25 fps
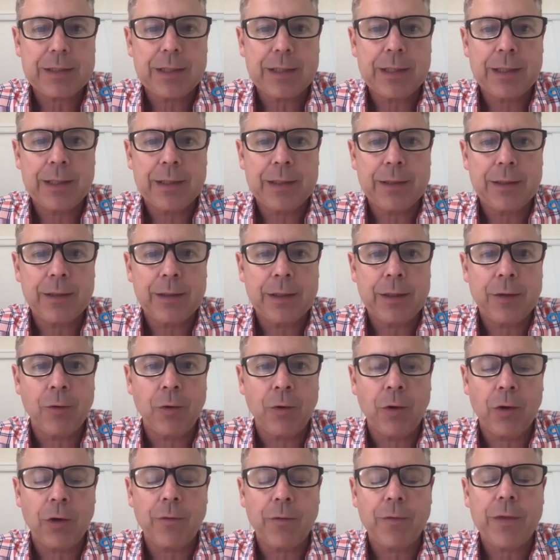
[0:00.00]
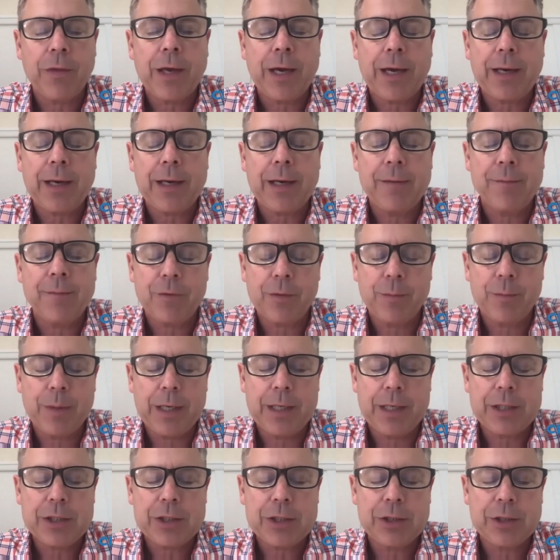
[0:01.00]
And, and all of that
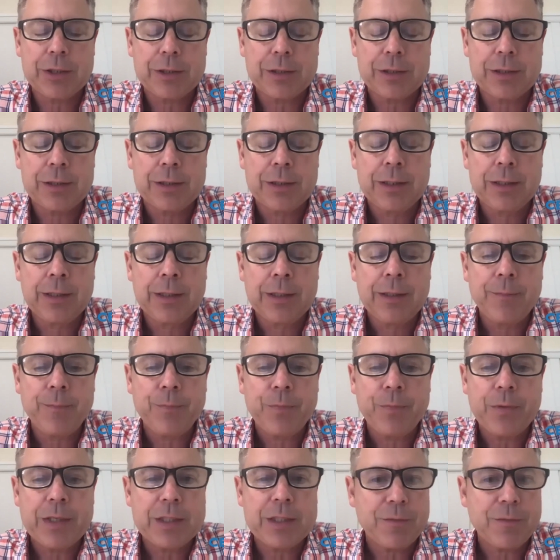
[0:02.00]
information is